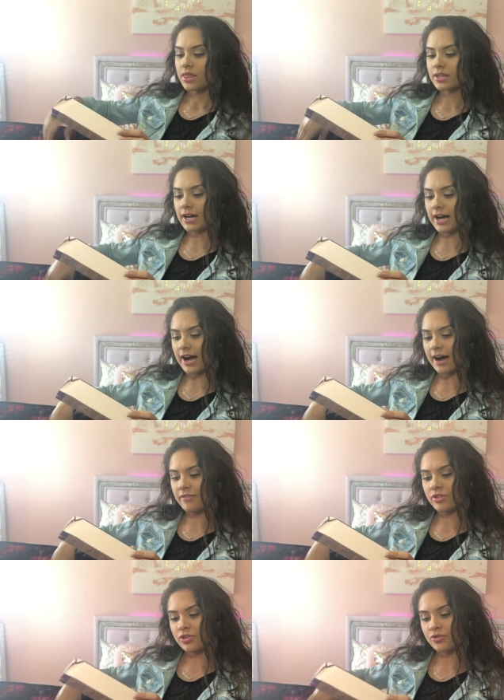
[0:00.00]
Then I
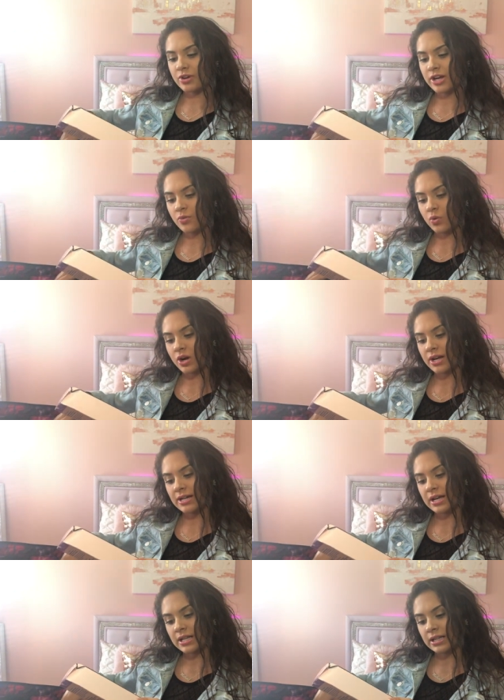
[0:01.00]
have the
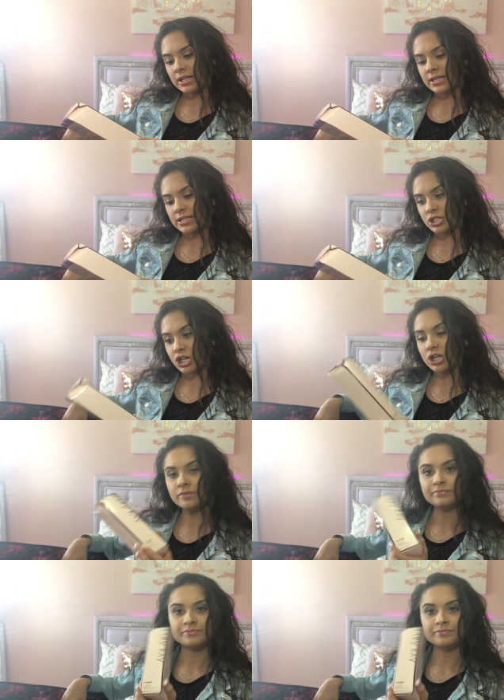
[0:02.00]
3-in-1 cleanser.